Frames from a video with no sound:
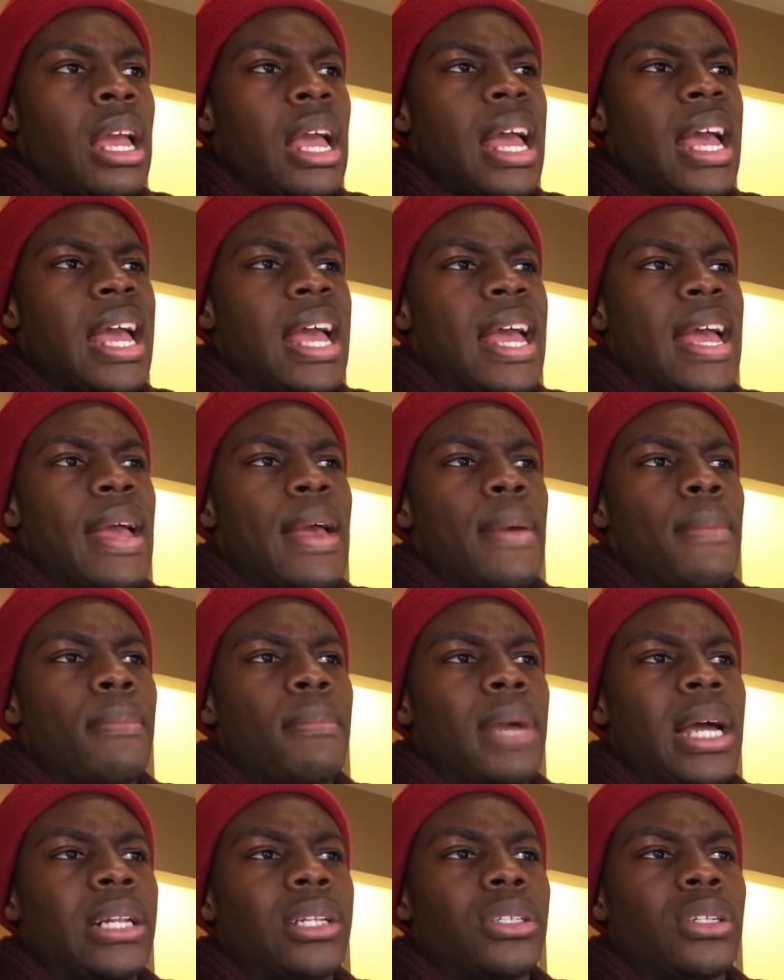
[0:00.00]

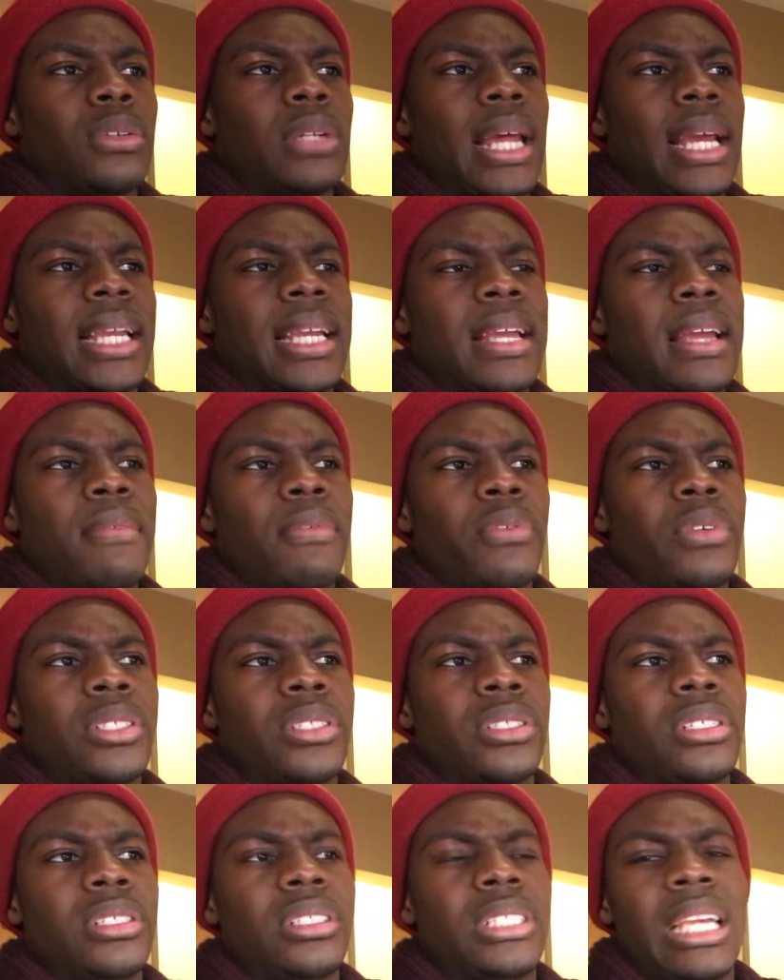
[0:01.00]
um, I don't know, like uh, for
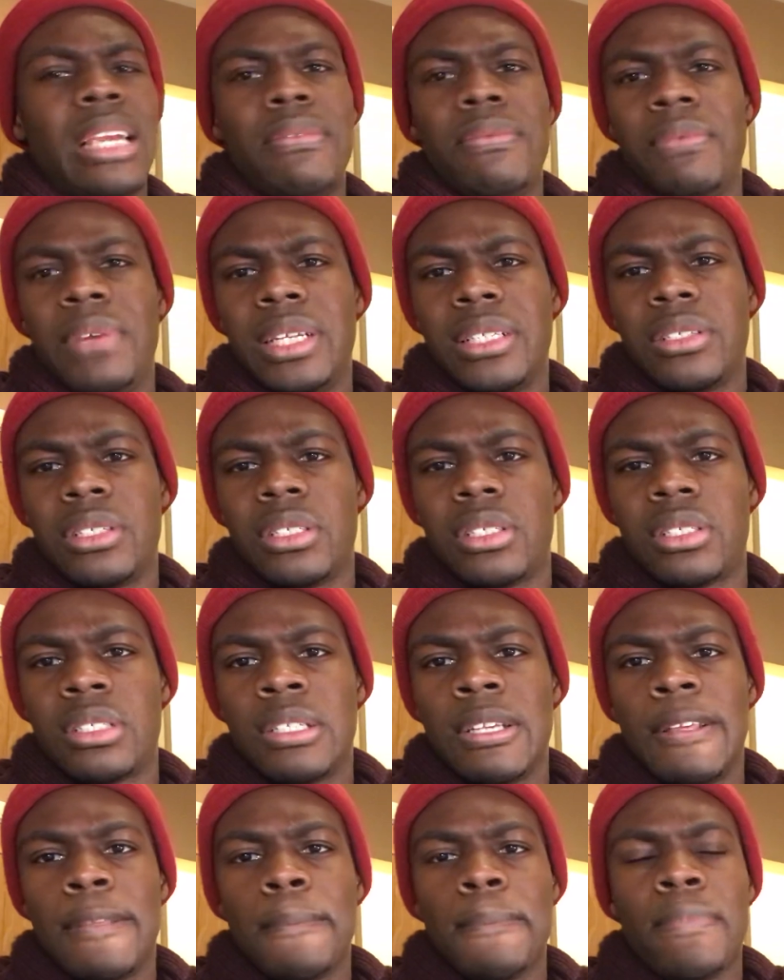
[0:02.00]
instance, Invictus,
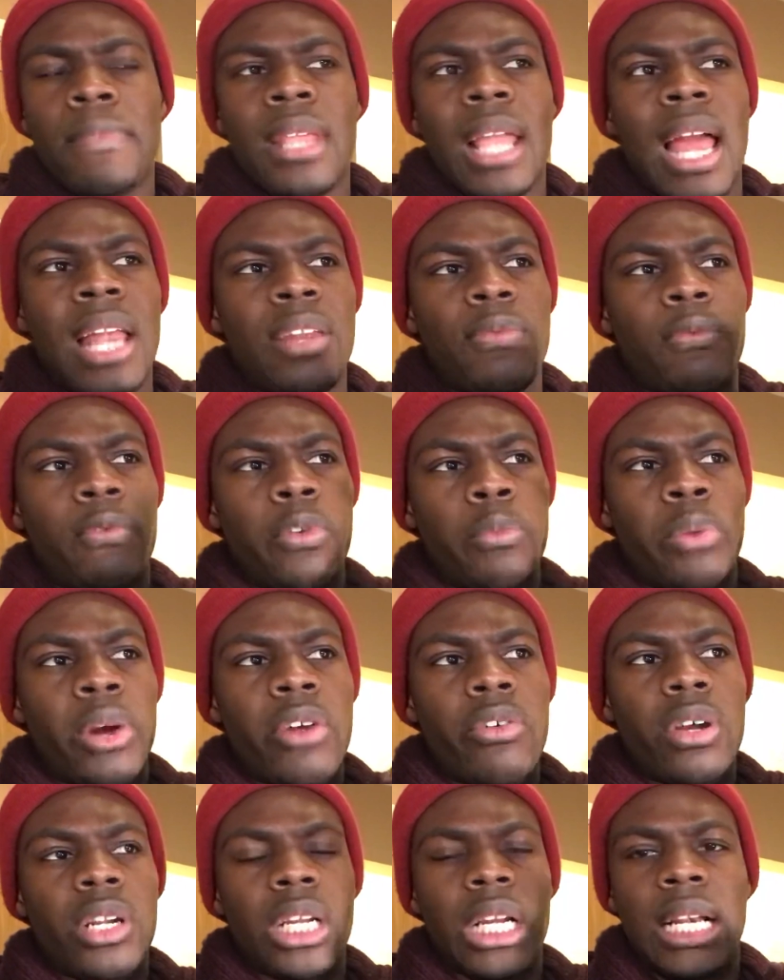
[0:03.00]
and for
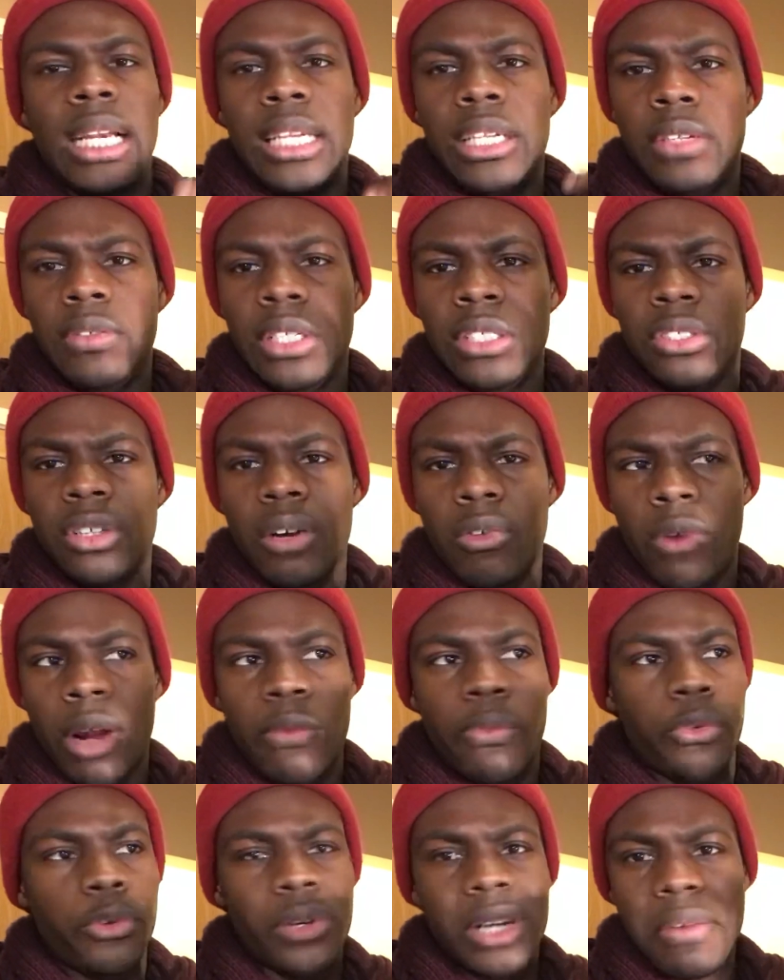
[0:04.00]
periodically, it's got
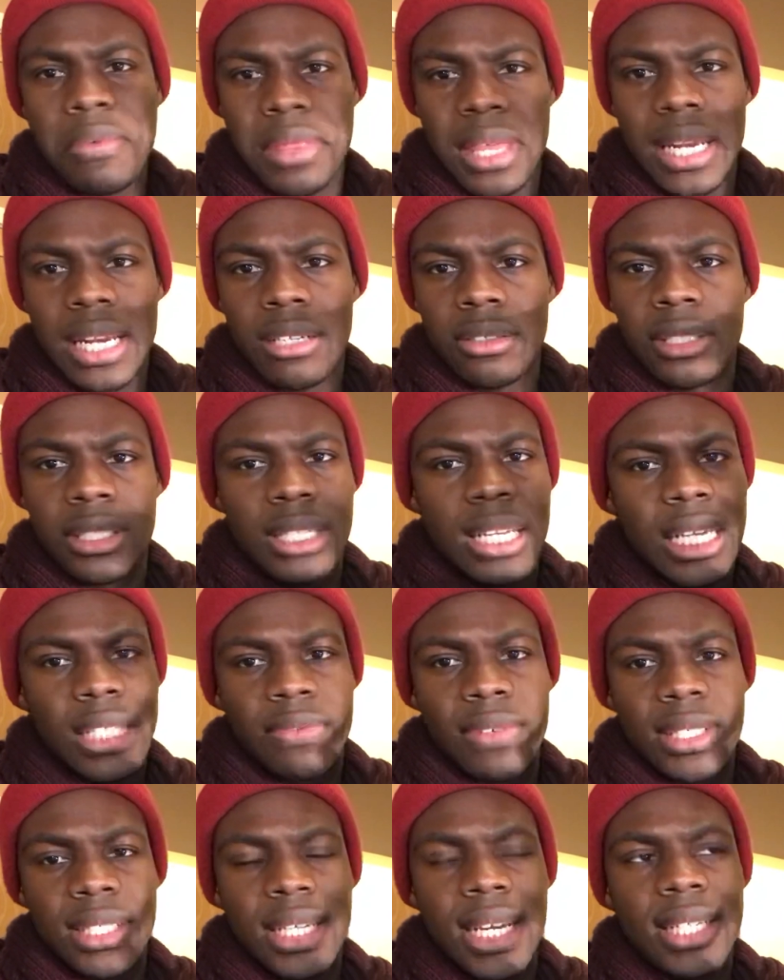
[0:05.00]
grapefruit and everything else in there, it's
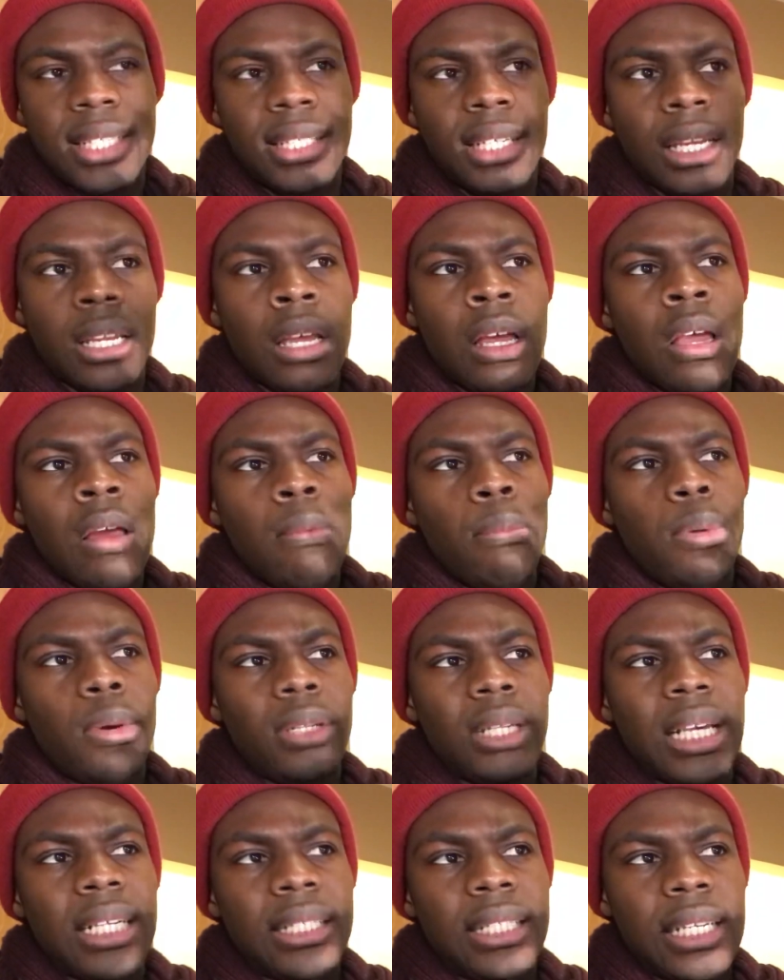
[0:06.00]
fantastic.
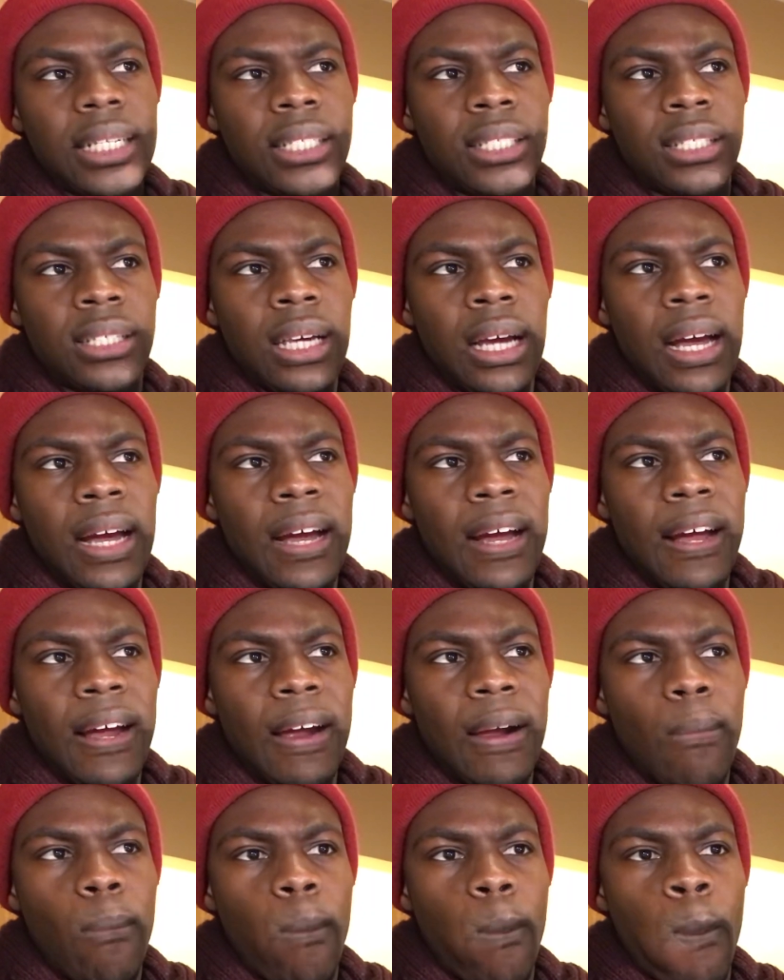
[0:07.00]
But there's this
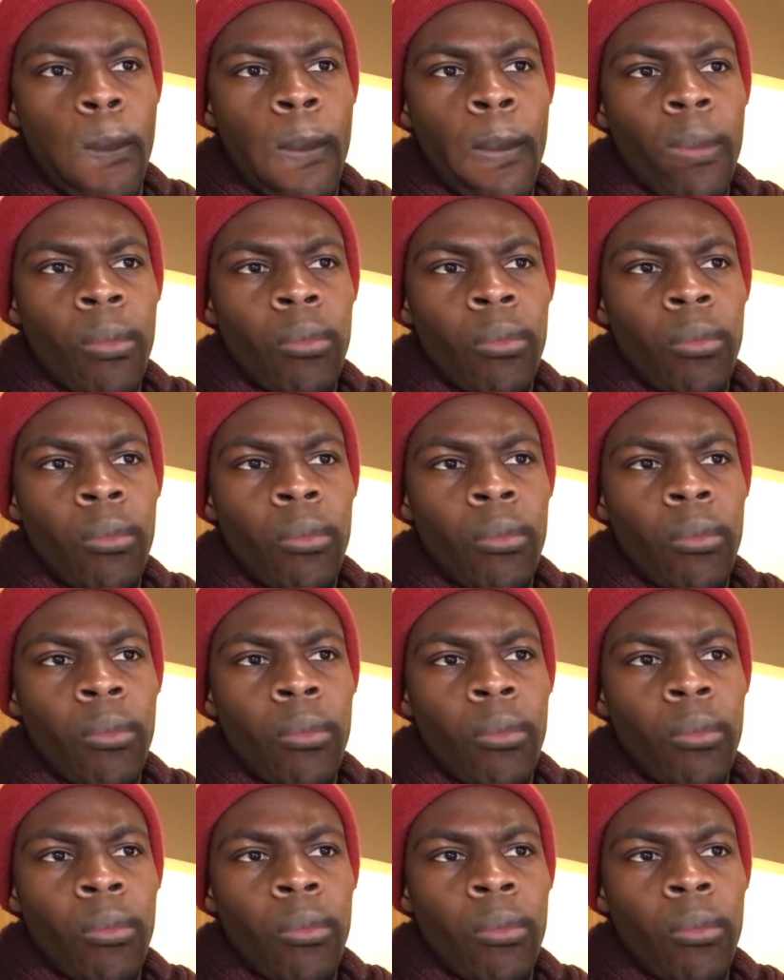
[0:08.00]
um,